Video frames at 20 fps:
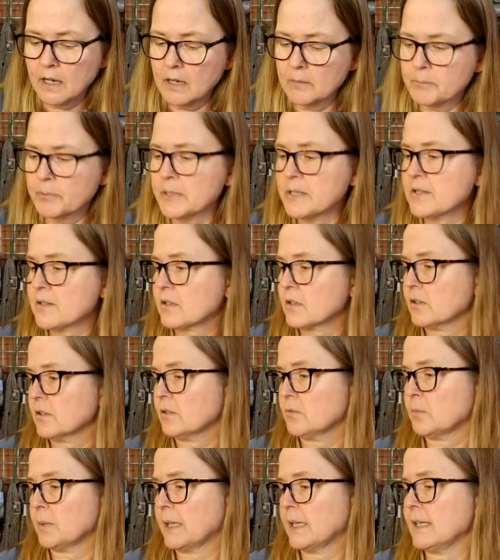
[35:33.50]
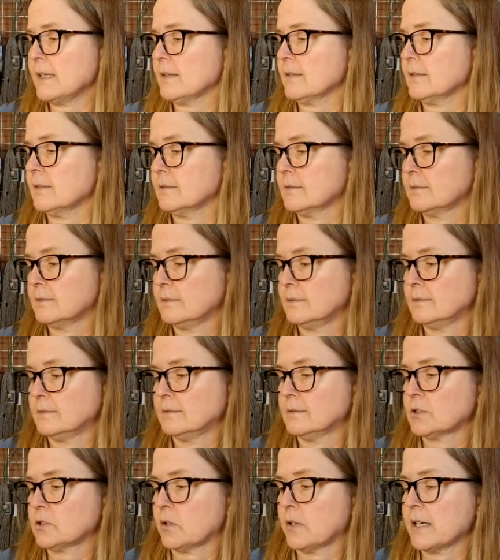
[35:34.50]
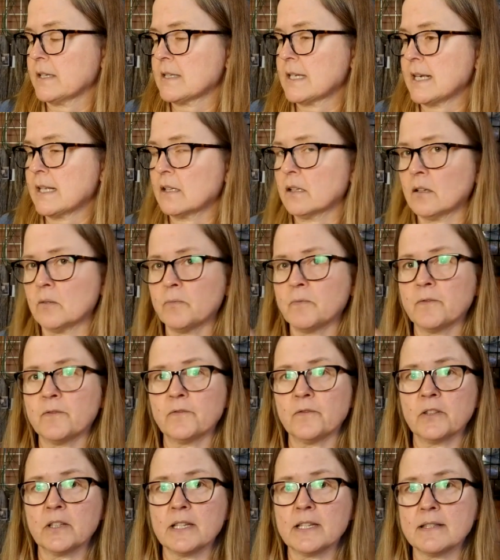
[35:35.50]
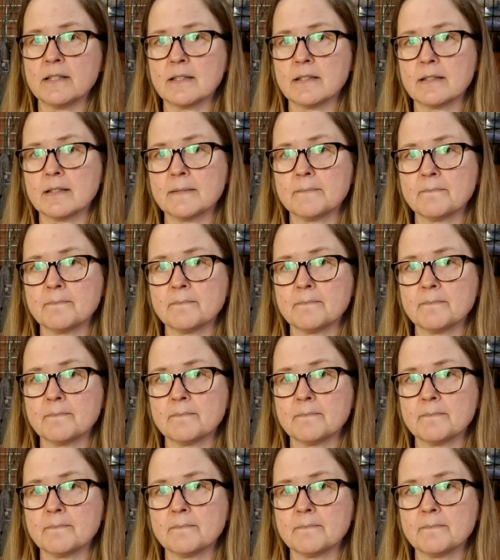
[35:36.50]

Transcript: Pre-skirted weight, so I take the fleece.